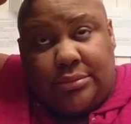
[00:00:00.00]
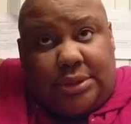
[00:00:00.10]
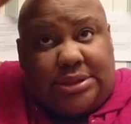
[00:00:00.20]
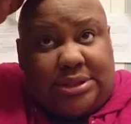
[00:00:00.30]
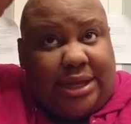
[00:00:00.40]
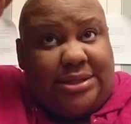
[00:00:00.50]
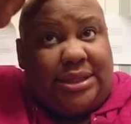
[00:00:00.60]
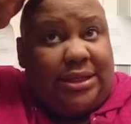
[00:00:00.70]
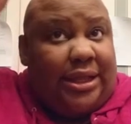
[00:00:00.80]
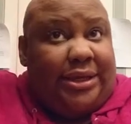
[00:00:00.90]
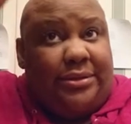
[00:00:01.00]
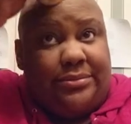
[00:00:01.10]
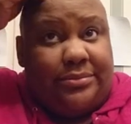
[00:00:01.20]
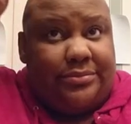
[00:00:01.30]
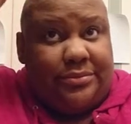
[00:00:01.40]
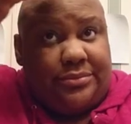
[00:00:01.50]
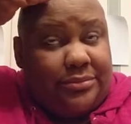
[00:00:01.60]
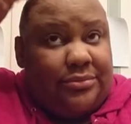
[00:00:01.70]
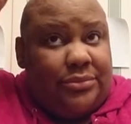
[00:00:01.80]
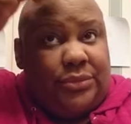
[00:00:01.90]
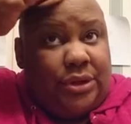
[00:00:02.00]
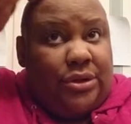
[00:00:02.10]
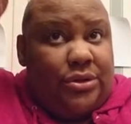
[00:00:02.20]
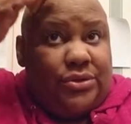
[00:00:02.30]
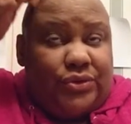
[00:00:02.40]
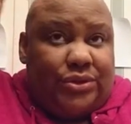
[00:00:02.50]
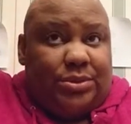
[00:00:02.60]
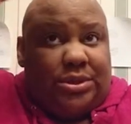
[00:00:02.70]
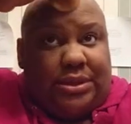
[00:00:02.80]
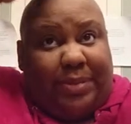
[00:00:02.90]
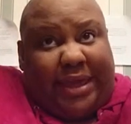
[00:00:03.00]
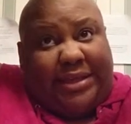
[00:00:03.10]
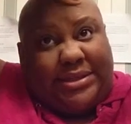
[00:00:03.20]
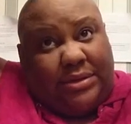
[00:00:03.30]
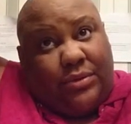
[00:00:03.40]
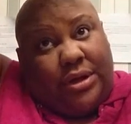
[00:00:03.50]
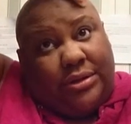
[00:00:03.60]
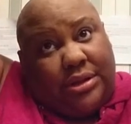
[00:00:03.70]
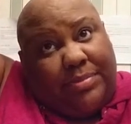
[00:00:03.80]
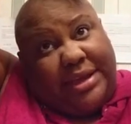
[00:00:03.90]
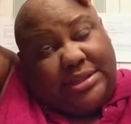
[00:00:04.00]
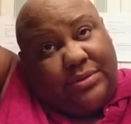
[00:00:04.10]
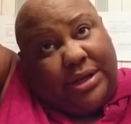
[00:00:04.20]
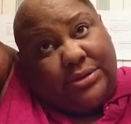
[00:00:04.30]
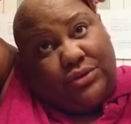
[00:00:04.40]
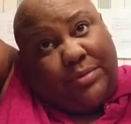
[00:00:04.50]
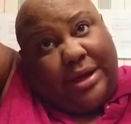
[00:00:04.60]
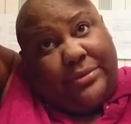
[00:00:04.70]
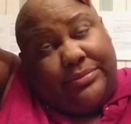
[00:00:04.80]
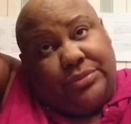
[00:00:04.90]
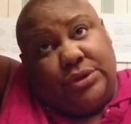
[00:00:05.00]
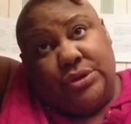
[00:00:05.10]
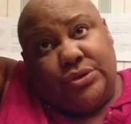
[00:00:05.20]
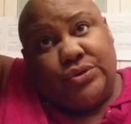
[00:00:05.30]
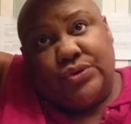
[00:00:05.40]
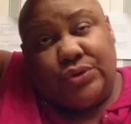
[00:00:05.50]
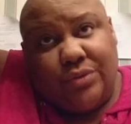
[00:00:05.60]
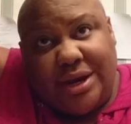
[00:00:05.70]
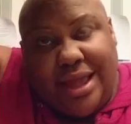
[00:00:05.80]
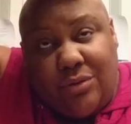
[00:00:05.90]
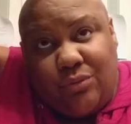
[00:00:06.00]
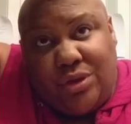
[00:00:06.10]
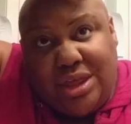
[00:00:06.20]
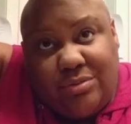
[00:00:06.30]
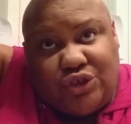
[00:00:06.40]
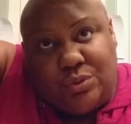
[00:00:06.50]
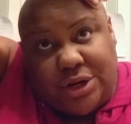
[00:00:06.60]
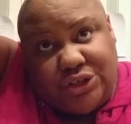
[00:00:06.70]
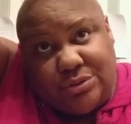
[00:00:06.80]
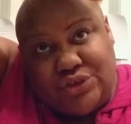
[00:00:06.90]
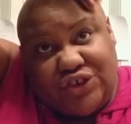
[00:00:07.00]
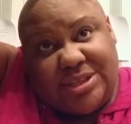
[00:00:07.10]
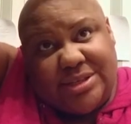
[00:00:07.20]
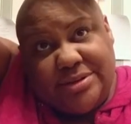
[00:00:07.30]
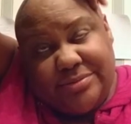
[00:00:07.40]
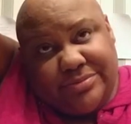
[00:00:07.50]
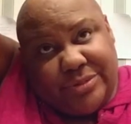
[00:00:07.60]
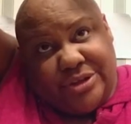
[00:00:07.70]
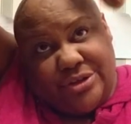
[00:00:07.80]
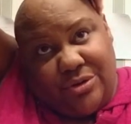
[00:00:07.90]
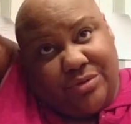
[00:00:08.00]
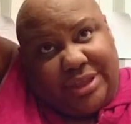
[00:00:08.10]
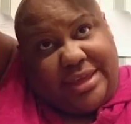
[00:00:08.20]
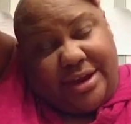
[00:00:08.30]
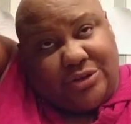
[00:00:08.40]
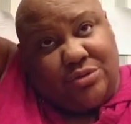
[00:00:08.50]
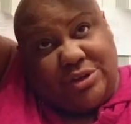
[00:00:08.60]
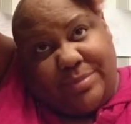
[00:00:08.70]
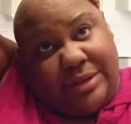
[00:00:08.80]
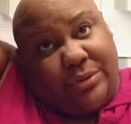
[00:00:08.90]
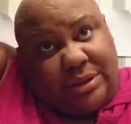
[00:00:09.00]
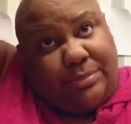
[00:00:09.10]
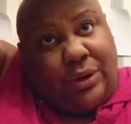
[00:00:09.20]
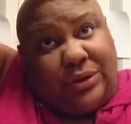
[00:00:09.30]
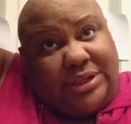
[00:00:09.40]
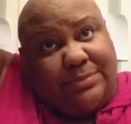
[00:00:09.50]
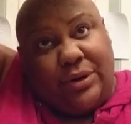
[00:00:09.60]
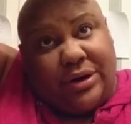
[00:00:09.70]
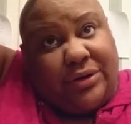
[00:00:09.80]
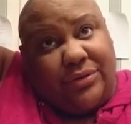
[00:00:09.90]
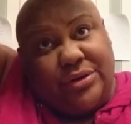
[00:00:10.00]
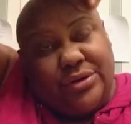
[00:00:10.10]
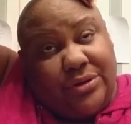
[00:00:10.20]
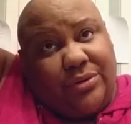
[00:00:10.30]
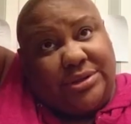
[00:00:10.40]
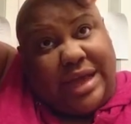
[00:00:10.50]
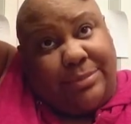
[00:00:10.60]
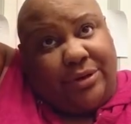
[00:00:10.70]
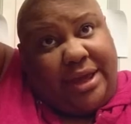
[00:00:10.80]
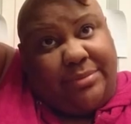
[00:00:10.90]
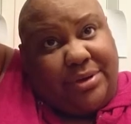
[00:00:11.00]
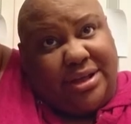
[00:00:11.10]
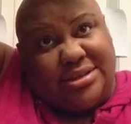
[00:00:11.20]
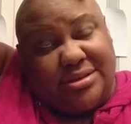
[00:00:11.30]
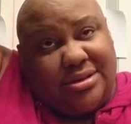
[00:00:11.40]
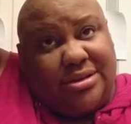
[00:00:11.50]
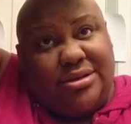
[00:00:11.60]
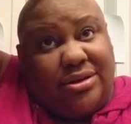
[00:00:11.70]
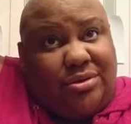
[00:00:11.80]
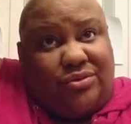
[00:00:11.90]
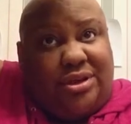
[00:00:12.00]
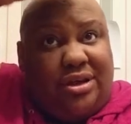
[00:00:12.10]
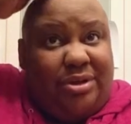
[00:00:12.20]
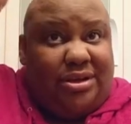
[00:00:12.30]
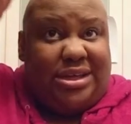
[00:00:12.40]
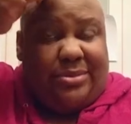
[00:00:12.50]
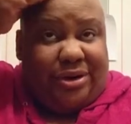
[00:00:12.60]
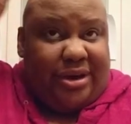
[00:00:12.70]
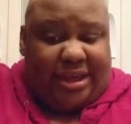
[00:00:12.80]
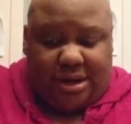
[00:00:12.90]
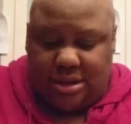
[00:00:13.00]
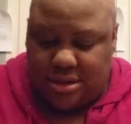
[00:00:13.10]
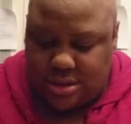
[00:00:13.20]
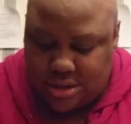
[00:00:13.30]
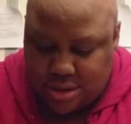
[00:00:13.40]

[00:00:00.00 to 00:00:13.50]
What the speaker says: This is nice and light. So this one's a pasty one, the pasty one I told you about. So right now, really what you want to do is just, you don't really care too much about what the baldy part on top of your head because no one's really going to be on top of your head.